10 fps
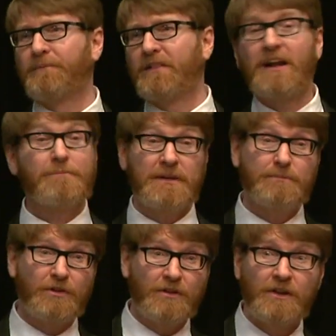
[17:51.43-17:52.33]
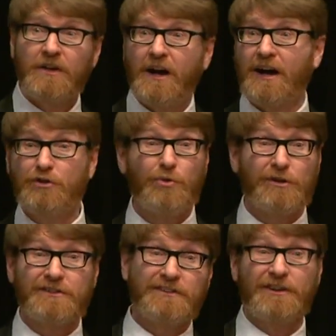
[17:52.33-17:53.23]
a lot of people uh, who
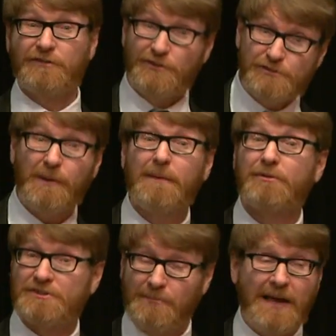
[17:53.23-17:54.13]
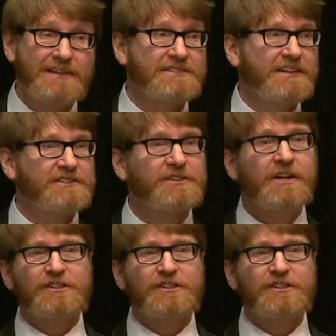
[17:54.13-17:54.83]
worked in, you know, newspapers and magazines.